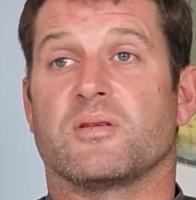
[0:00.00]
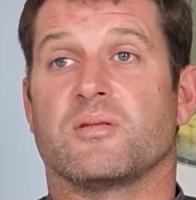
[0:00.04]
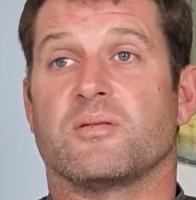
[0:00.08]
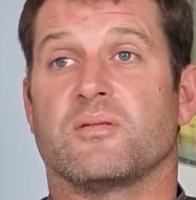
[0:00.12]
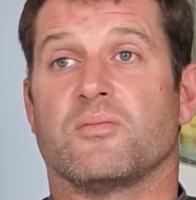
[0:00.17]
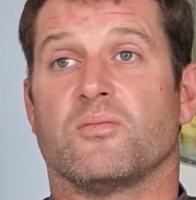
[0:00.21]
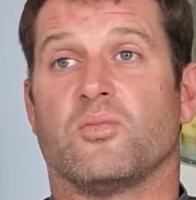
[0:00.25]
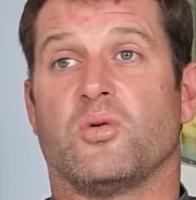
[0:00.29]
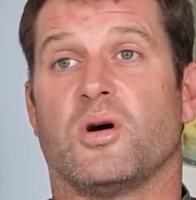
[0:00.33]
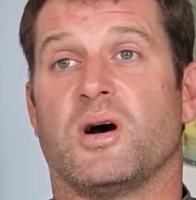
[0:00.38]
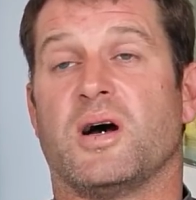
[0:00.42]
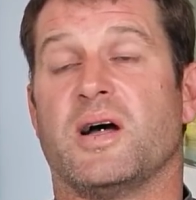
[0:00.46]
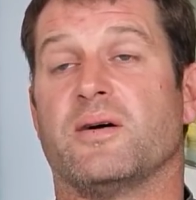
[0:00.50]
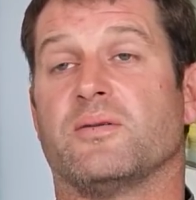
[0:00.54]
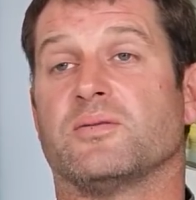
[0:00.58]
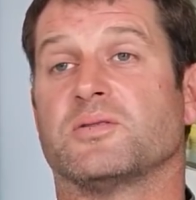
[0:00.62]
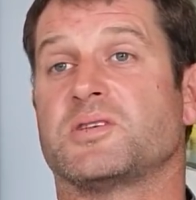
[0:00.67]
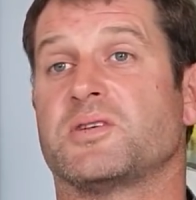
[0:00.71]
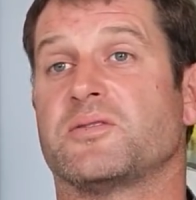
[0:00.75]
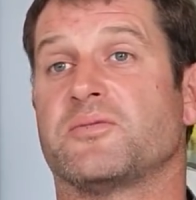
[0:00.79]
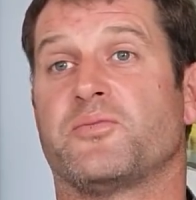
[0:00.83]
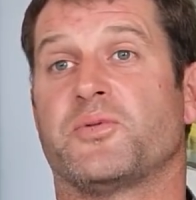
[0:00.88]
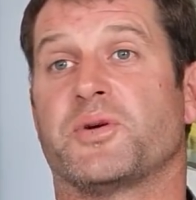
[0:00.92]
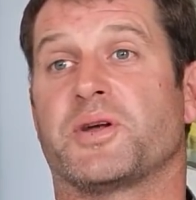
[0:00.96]
What
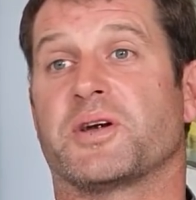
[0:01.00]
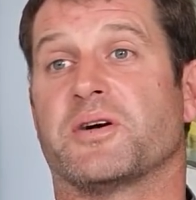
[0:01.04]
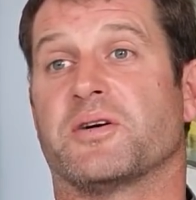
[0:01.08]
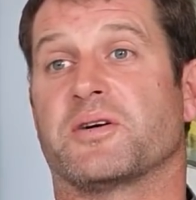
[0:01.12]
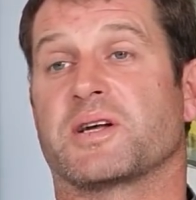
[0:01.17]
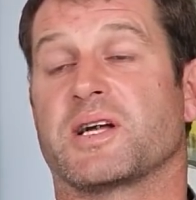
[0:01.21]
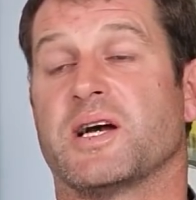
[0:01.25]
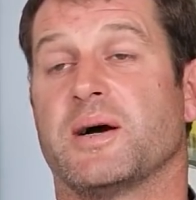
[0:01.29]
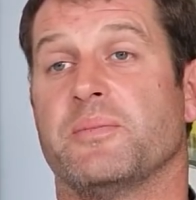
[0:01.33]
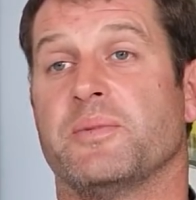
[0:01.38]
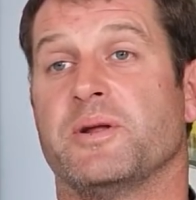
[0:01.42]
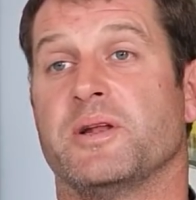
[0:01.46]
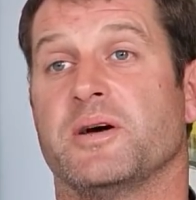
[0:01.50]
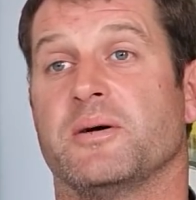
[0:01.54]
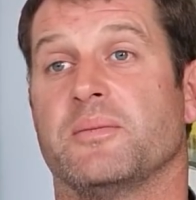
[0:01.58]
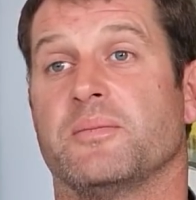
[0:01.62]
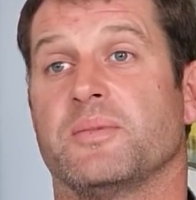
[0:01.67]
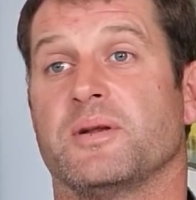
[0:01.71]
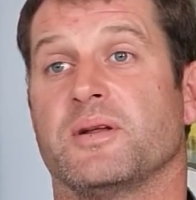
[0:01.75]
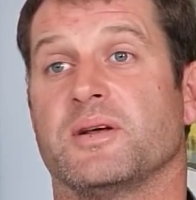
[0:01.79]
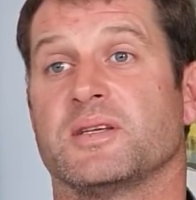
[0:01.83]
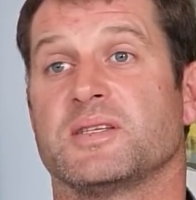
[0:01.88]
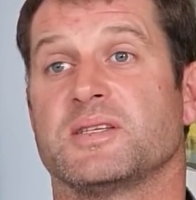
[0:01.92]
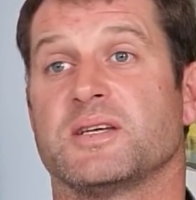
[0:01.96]
else have we got coming
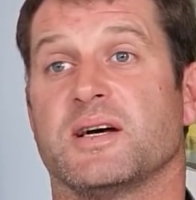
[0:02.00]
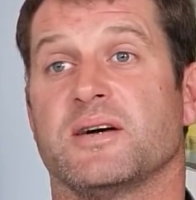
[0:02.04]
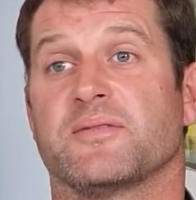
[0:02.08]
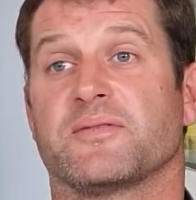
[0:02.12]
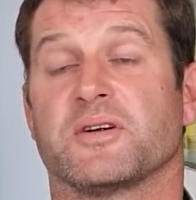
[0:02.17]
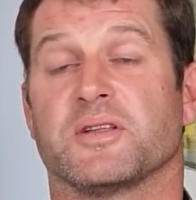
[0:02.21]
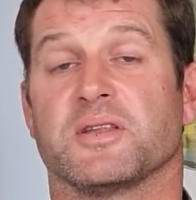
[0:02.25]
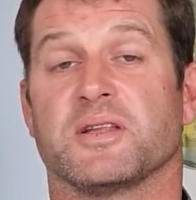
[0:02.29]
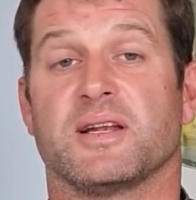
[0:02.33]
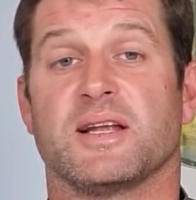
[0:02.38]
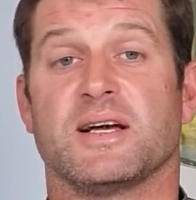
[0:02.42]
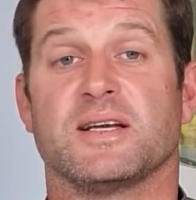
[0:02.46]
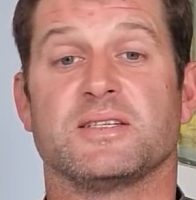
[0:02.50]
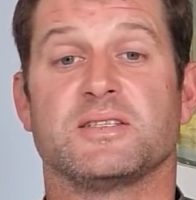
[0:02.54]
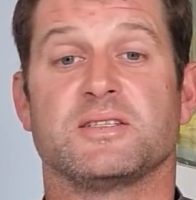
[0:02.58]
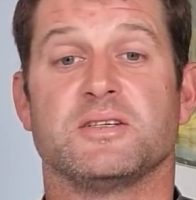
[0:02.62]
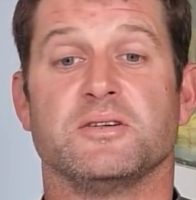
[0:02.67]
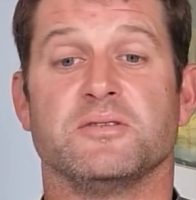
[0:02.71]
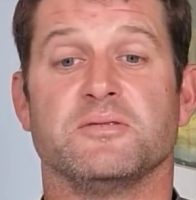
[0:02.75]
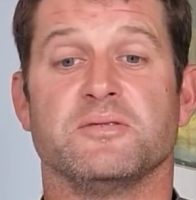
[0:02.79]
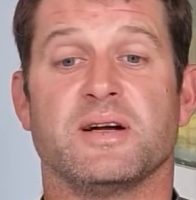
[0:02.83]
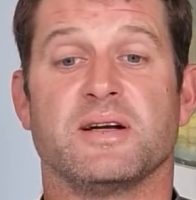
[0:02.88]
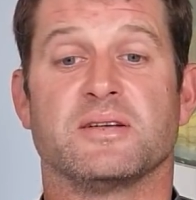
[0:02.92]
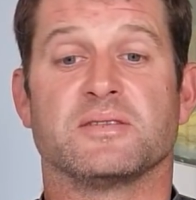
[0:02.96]
up? Let's say I've got the last
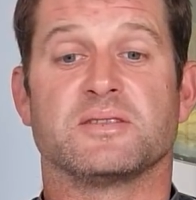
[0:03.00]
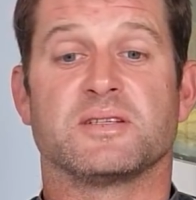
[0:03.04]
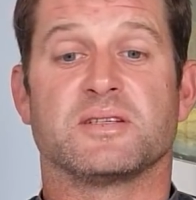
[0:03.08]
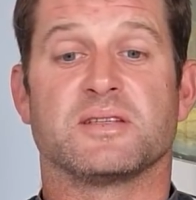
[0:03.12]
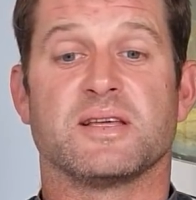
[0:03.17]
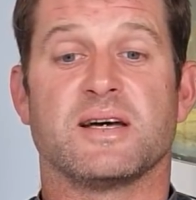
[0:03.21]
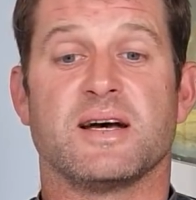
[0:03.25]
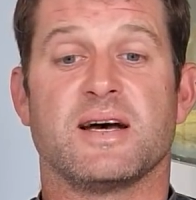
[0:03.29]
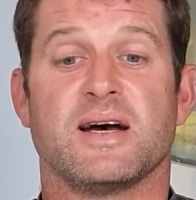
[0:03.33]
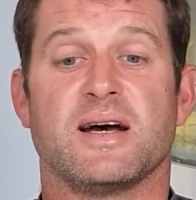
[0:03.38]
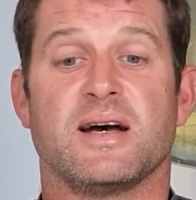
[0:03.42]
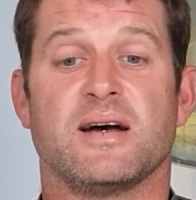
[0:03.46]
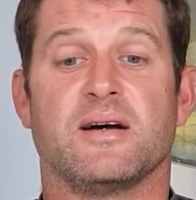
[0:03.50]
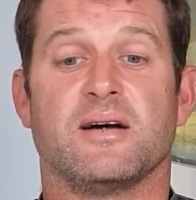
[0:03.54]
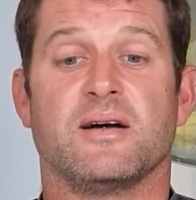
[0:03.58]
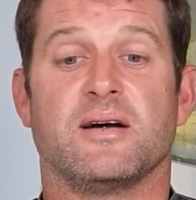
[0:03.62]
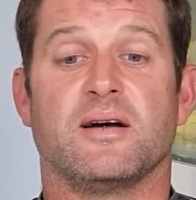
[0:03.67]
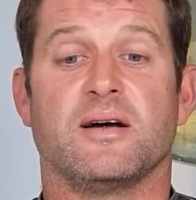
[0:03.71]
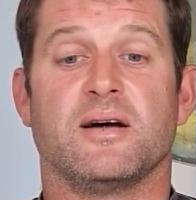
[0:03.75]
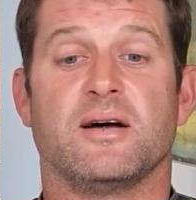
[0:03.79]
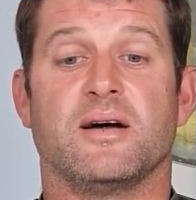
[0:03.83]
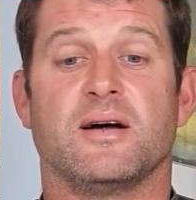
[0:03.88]
2 rounds of that.